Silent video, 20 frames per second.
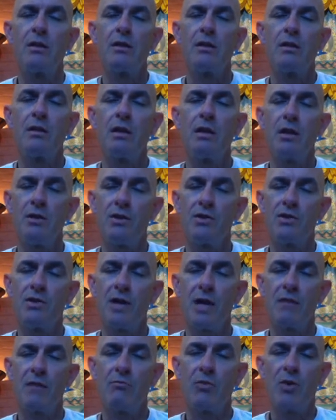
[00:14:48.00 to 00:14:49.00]
in the
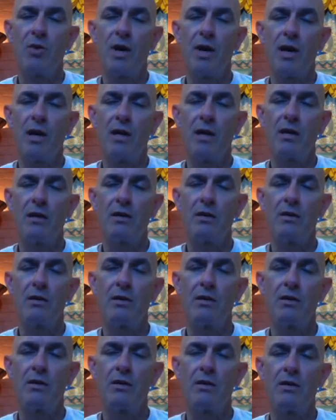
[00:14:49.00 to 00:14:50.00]
same way,
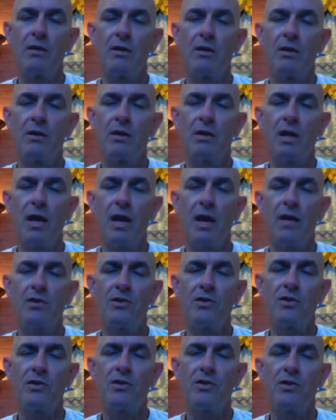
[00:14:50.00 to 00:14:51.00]
the
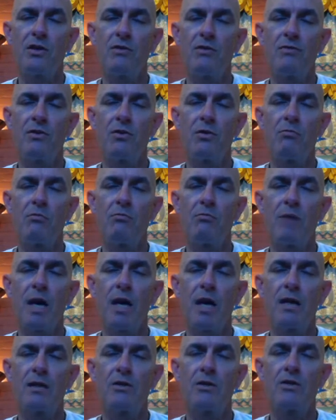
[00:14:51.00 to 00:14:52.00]
essence of your
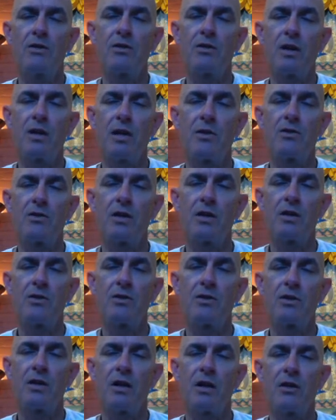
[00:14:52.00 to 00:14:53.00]
mind transcends
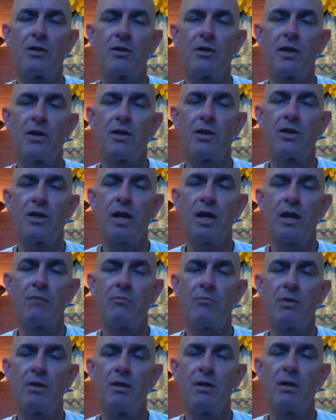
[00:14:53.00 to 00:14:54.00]
color and shape,
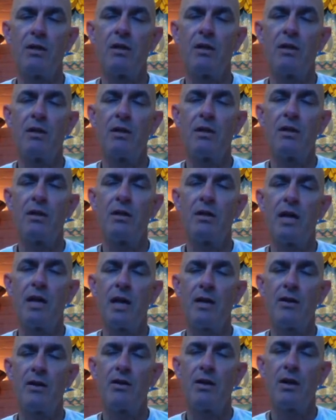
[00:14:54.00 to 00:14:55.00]

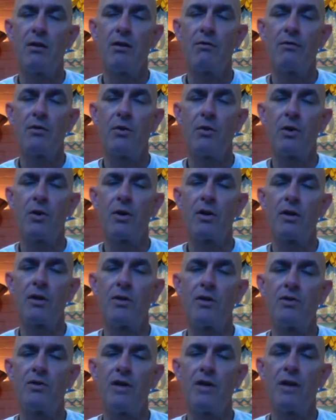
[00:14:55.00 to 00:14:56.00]
and therefore
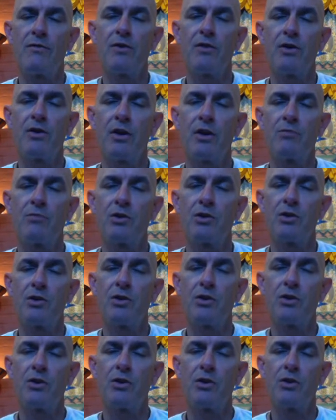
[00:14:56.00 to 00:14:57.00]
is never
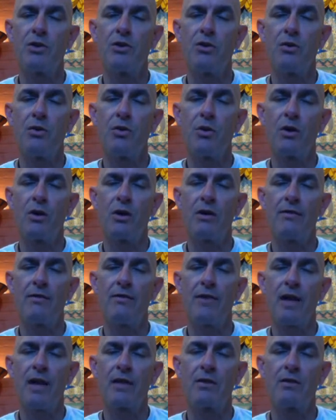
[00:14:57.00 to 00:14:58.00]
obscured or
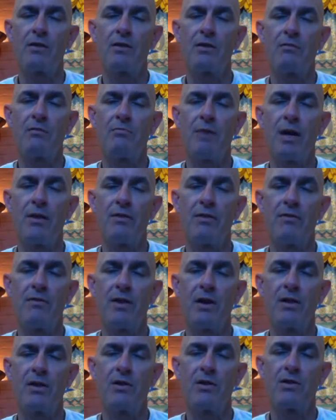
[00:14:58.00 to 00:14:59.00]
affected by the
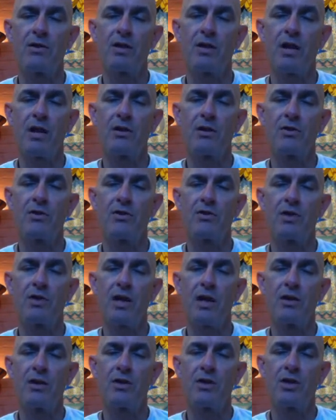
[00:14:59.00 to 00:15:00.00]
various colors
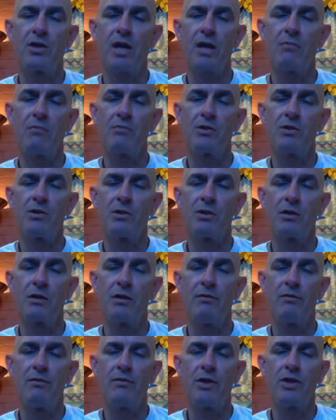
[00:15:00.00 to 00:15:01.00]
and shapes
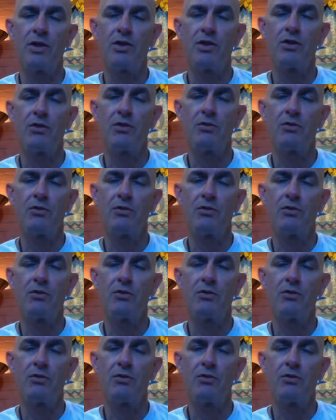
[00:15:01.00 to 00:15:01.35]
of virtue